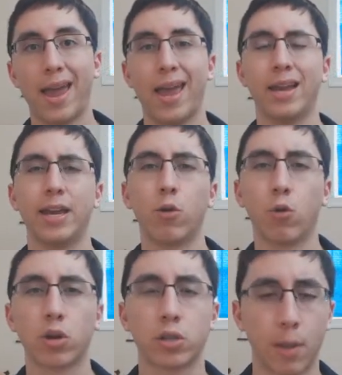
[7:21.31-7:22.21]
and
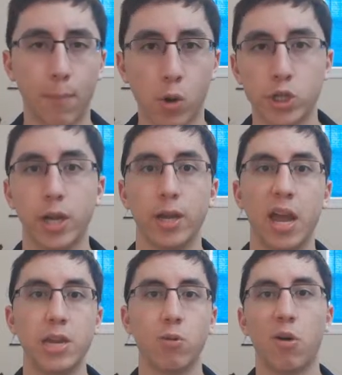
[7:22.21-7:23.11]
it'll submerge it
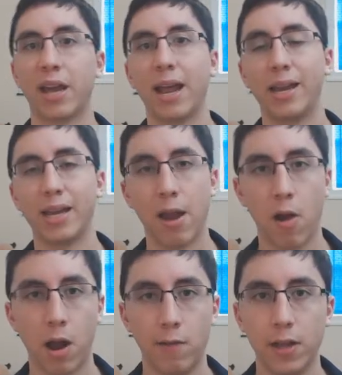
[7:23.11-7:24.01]
and you won't get any
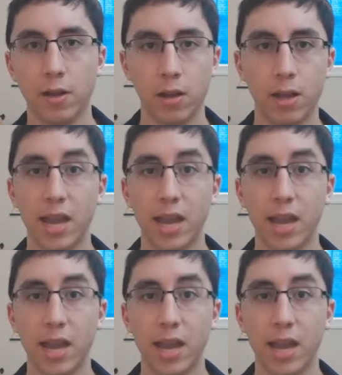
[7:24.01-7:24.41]
air out of it.